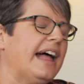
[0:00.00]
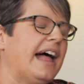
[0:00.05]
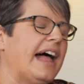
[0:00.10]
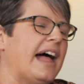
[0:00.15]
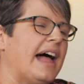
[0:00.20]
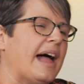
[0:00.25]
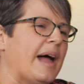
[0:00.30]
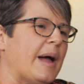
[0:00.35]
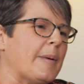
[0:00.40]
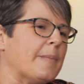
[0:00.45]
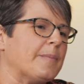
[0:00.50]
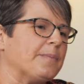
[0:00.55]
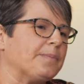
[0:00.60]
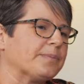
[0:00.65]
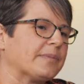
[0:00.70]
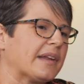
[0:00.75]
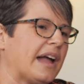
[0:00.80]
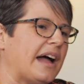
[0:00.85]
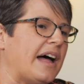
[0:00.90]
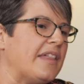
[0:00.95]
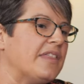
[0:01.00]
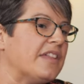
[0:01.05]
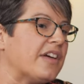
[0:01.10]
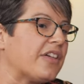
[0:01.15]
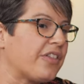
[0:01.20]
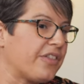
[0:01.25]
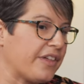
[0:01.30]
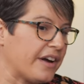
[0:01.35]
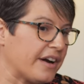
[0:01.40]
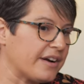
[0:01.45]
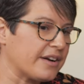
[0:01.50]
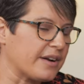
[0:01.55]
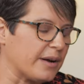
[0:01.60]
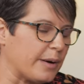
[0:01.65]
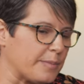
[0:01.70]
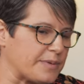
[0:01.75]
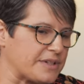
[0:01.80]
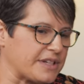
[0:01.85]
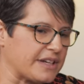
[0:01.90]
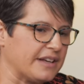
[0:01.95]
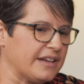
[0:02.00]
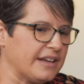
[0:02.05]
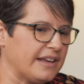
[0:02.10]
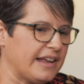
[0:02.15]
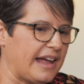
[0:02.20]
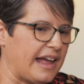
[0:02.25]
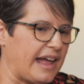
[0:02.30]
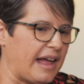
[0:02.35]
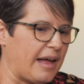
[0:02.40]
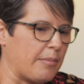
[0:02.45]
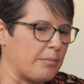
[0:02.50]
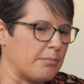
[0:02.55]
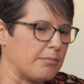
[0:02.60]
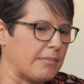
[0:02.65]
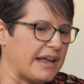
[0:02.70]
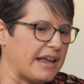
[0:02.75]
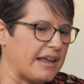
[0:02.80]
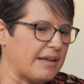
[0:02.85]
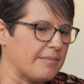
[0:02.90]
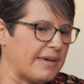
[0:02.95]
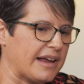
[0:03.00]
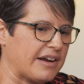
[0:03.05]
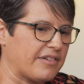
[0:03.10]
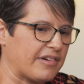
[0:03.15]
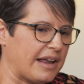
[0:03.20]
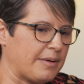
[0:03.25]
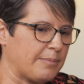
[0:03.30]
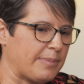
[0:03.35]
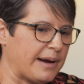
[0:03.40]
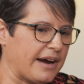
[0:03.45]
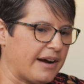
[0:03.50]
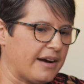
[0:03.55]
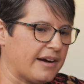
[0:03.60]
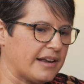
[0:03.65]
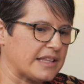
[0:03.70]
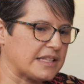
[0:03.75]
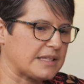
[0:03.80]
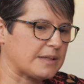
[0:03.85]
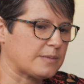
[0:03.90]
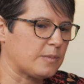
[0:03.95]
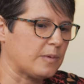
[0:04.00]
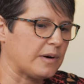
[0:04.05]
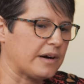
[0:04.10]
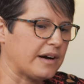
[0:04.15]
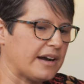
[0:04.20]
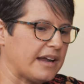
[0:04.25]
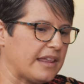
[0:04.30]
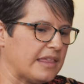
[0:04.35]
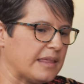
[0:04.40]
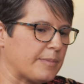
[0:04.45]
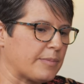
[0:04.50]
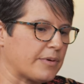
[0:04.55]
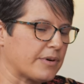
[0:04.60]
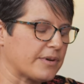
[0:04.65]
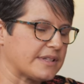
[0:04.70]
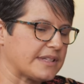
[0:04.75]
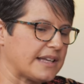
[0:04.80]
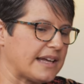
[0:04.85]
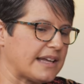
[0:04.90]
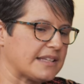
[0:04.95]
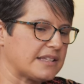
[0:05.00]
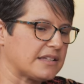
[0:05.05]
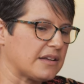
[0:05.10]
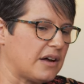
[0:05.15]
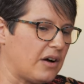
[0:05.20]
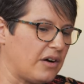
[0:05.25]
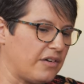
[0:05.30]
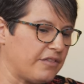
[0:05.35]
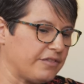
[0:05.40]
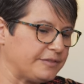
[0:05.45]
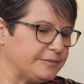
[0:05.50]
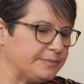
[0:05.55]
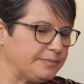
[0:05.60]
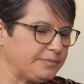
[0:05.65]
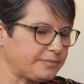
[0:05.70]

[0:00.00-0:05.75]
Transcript: Um, and the third option, um, my, my grandparents were in the process of